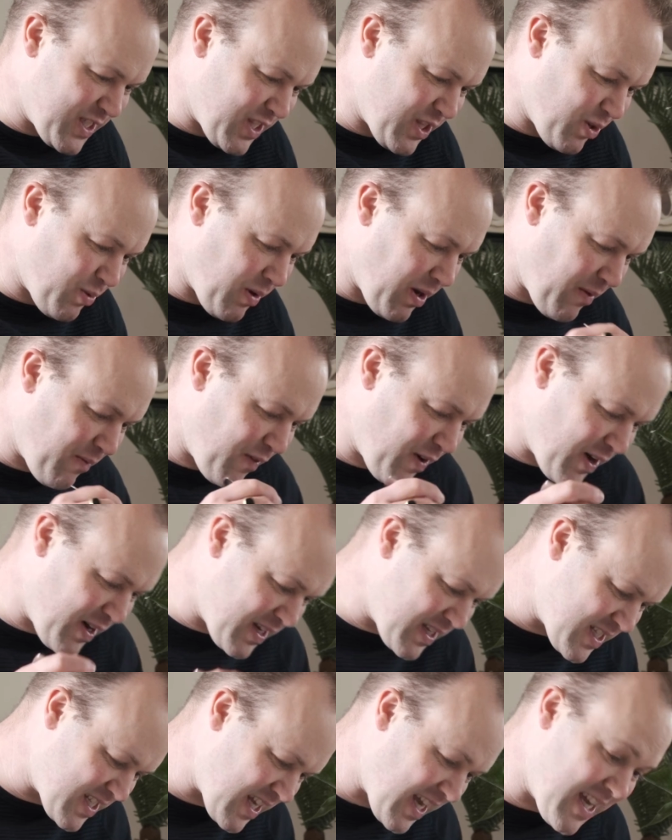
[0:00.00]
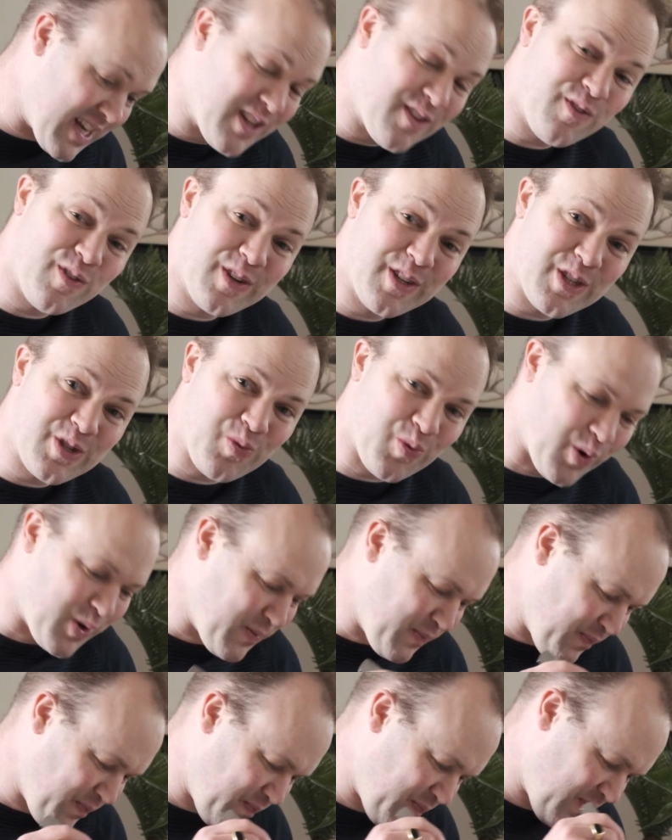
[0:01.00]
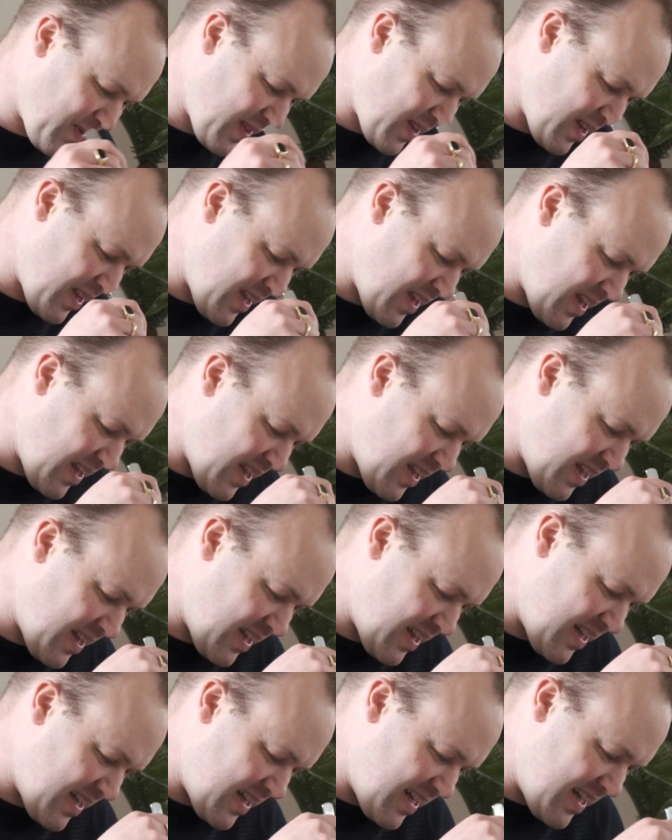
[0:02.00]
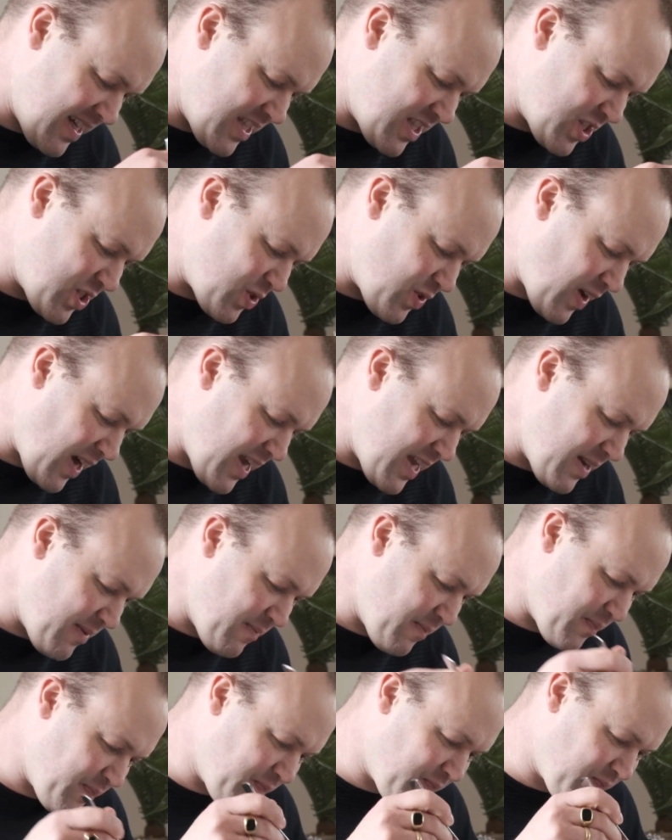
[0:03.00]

adobo. I'm very excited for this one. Let's try it.